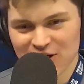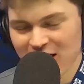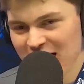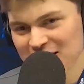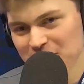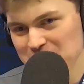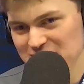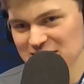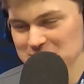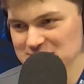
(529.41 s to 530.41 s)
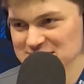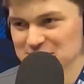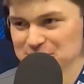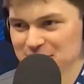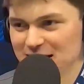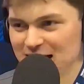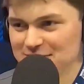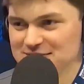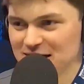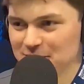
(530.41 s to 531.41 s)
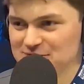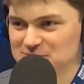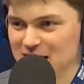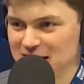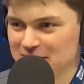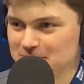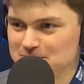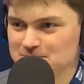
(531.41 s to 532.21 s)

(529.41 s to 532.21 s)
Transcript: So I agree with Nims. It's a 3.5-star WrestleMania.